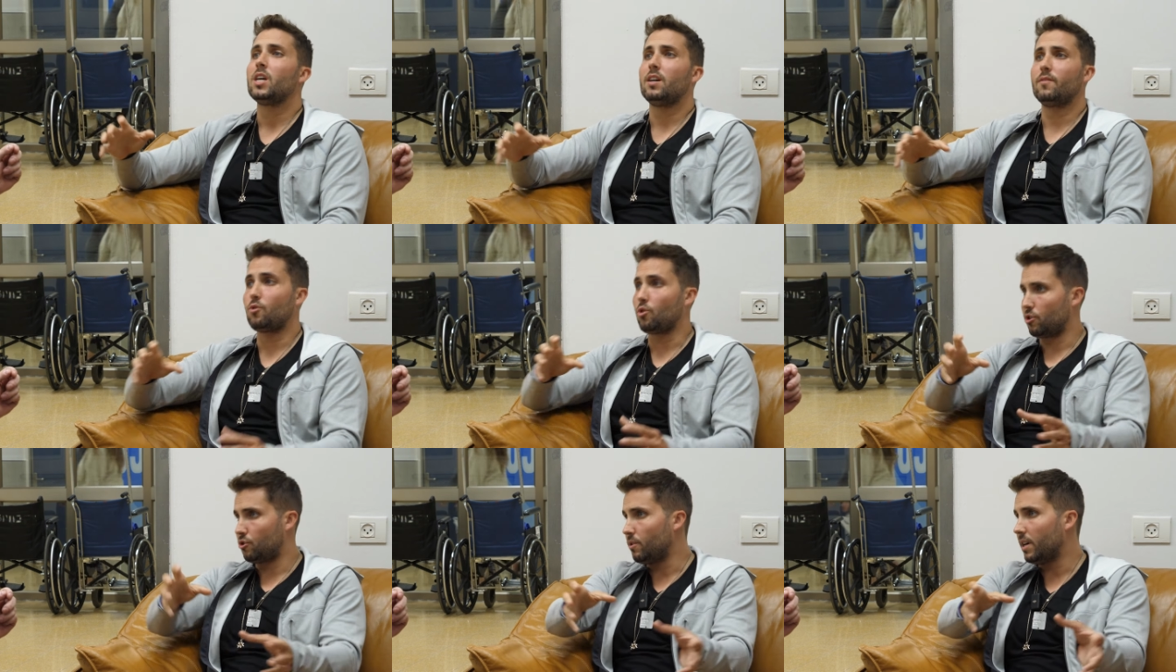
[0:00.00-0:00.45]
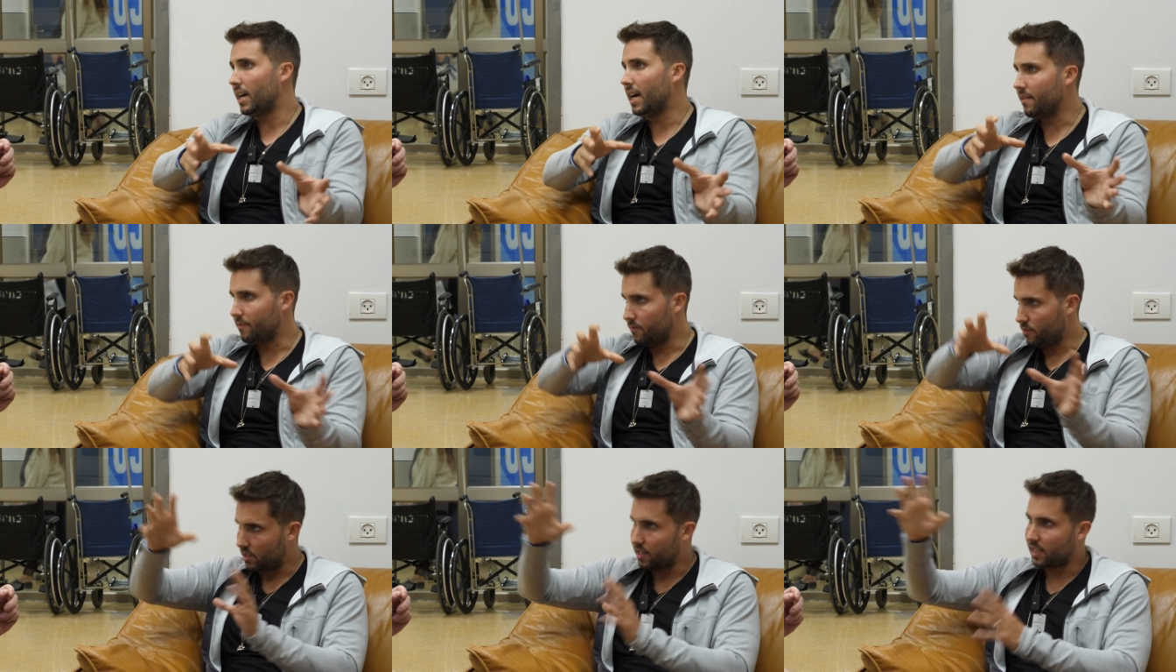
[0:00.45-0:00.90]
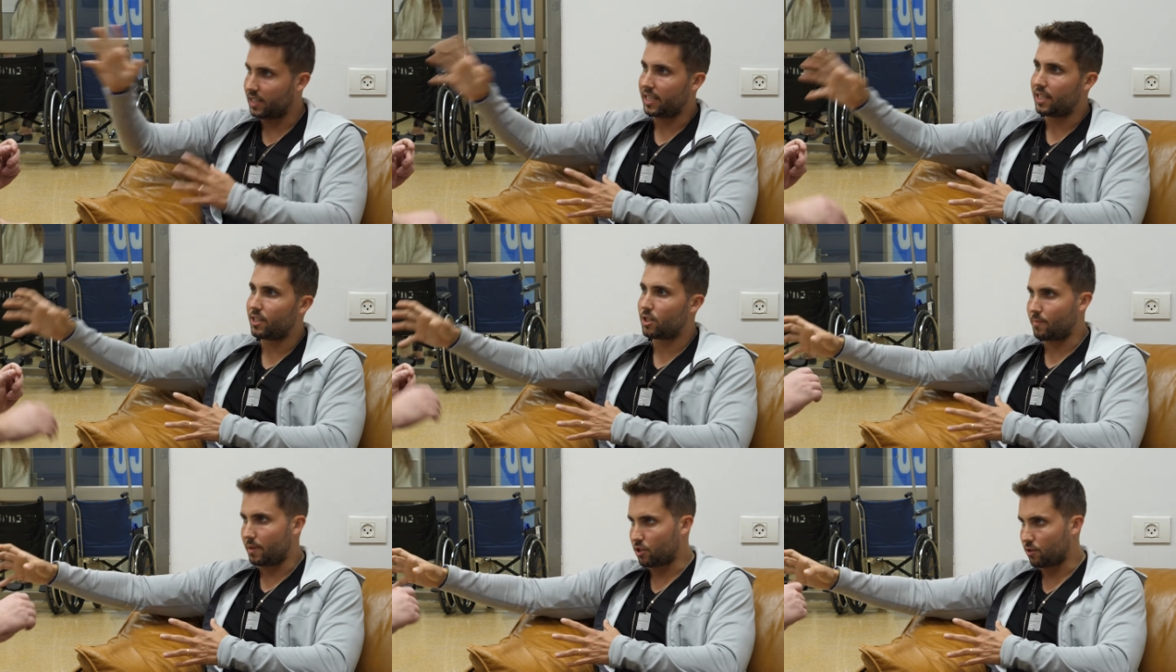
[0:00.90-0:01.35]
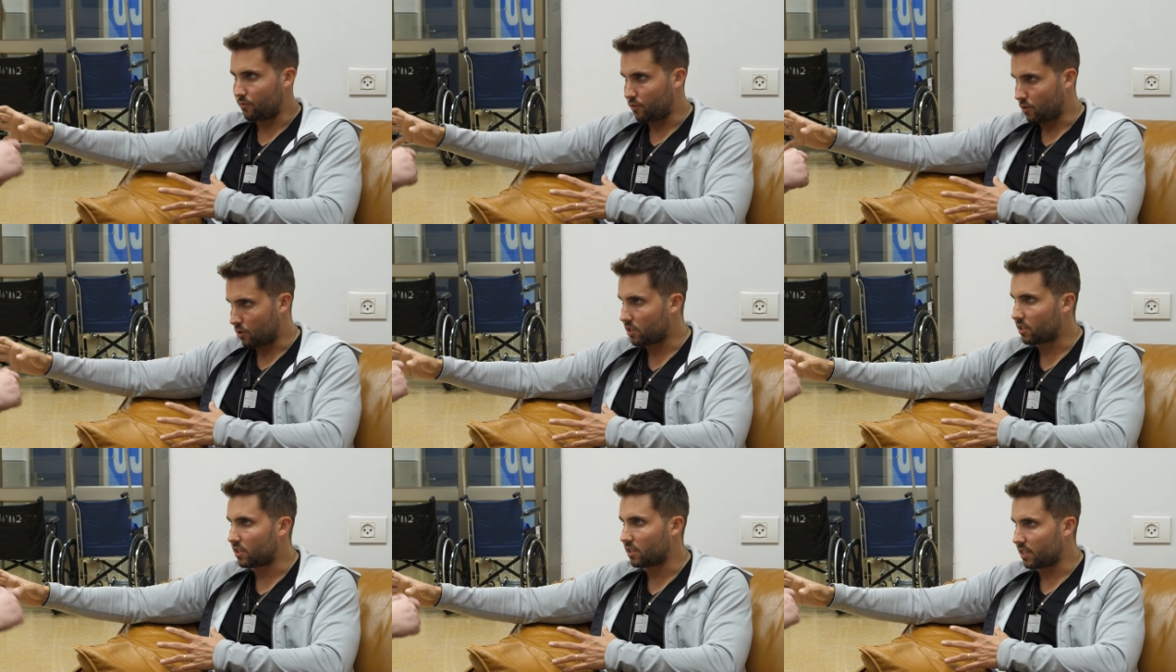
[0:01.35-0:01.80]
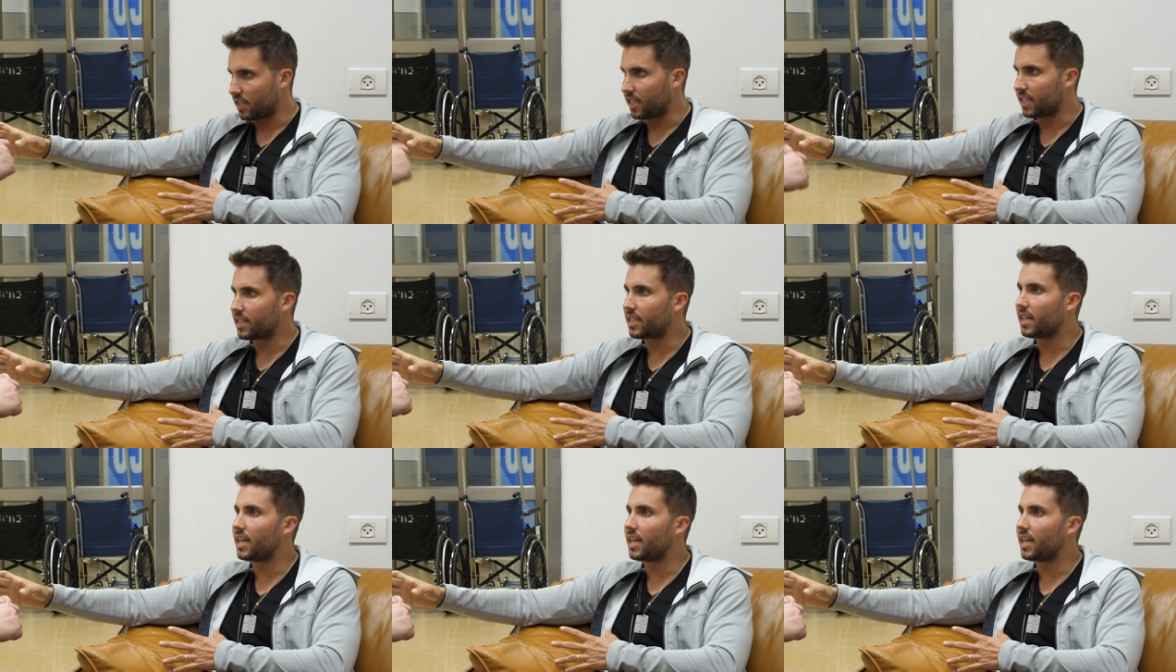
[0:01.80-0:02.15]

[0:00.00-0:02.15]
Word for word: Of course, you have the elite special forces like